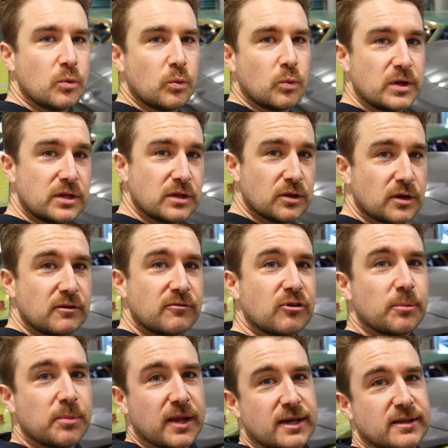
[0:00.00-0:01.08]
When you're looking for
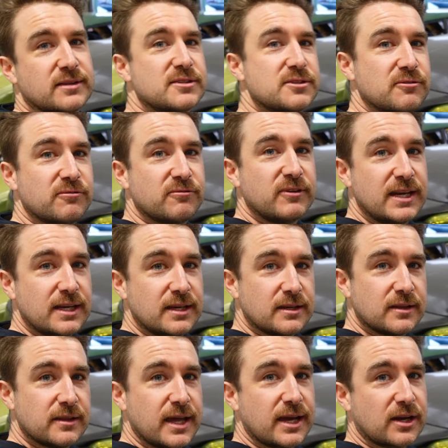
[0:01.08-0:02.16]
a place to
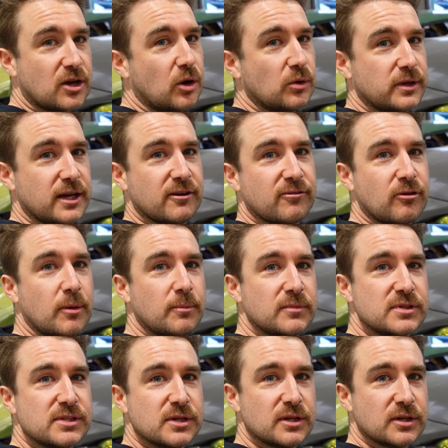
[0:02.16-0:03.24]
feed that cold air
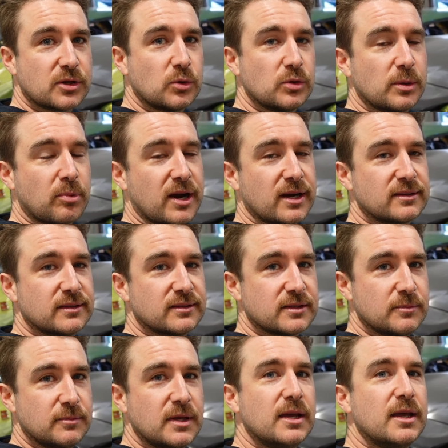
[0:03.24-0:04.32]
from to cool the brake
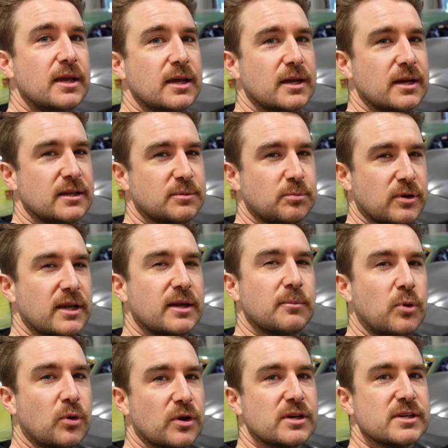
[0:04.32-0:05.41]
system, it is pretty
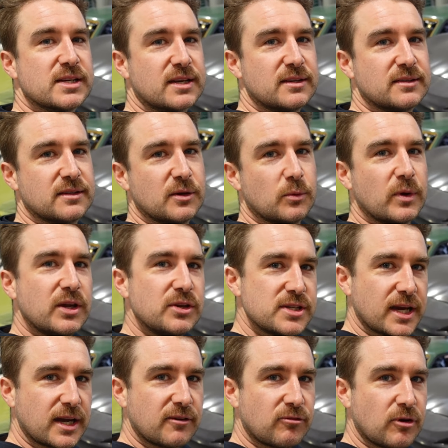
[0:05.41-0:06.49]
important to consider where you
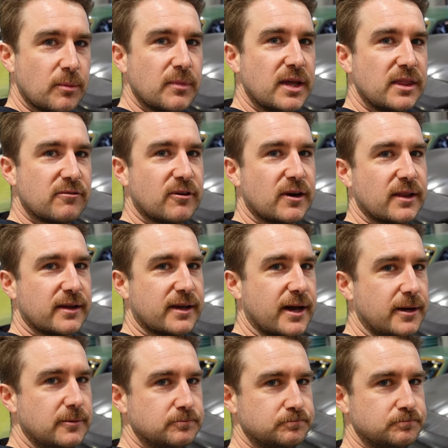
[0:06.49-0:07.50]
take it from at the front of the car.